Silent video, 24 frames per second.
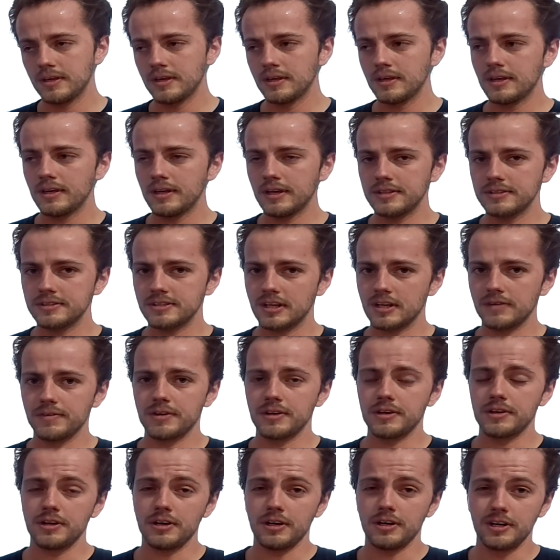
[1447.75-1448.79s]
it's kind of
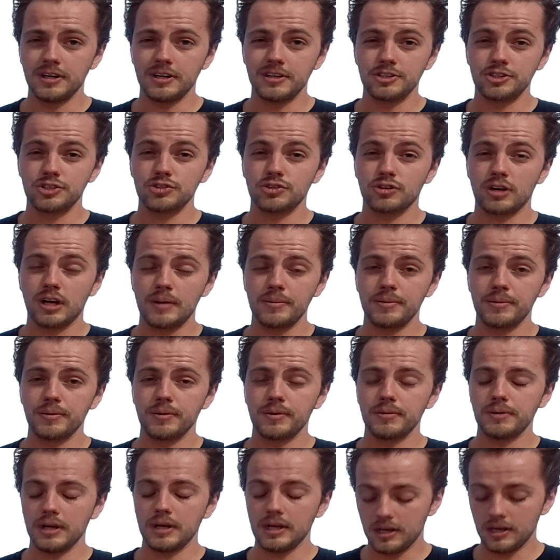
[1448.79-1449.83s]
an
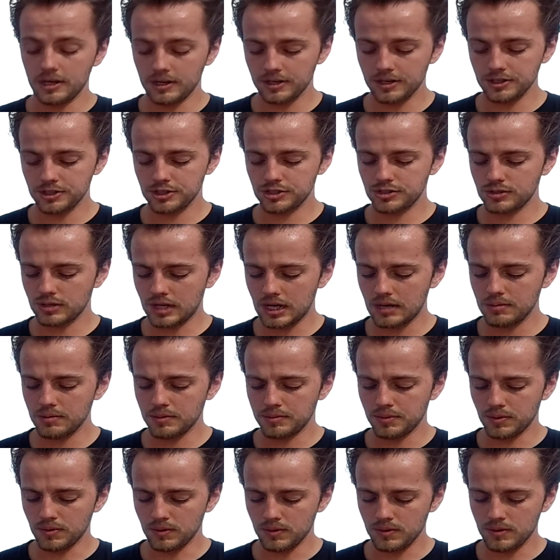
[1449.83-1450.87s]

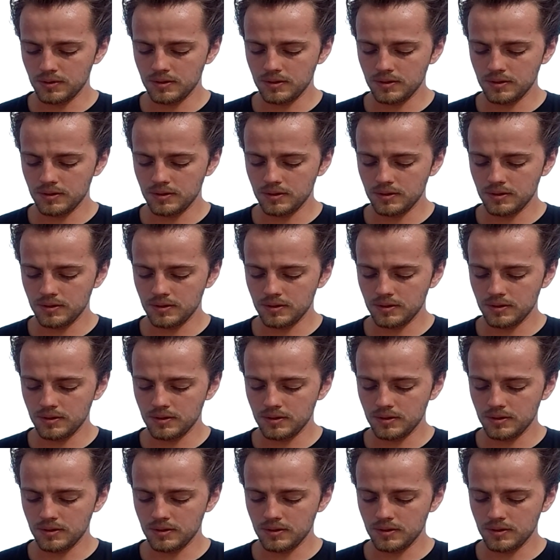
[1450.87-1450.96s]
undescribable